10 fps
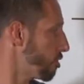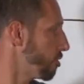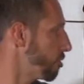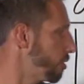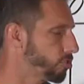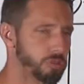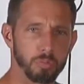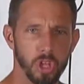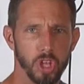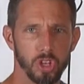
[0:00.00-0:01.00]
And so there's
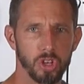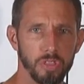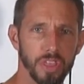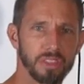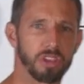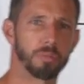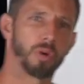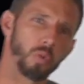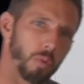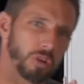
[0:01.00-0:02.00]
some good things here.
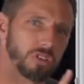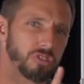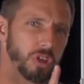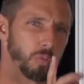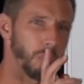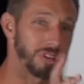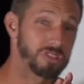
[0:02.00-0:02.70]
But what we